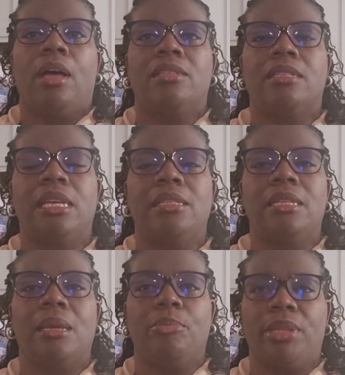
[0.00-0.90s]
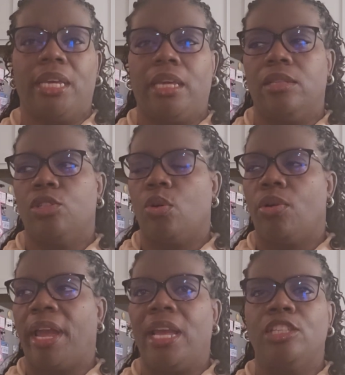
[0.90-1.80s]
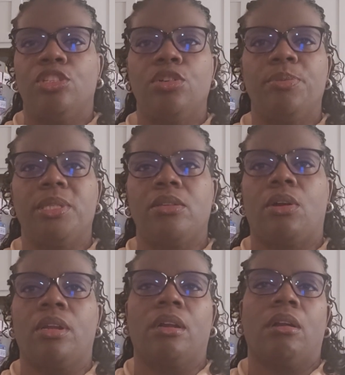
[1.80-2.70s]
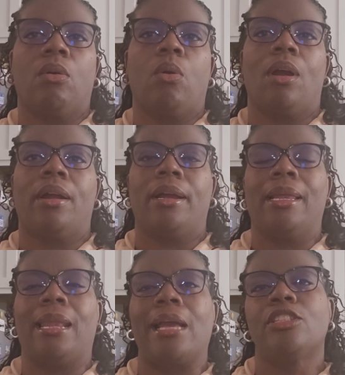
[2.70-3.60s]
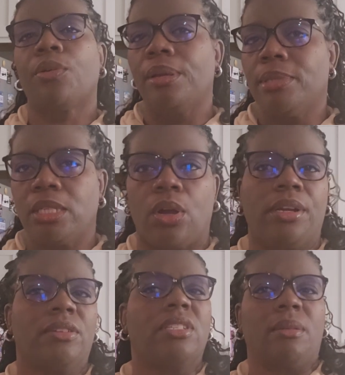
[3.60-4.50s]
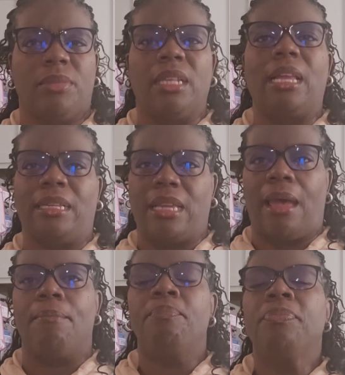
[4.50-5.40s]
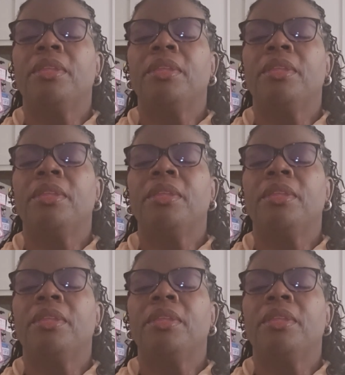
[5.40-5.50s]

seasoning blends or a soup starter or an ice cream starter, something like that.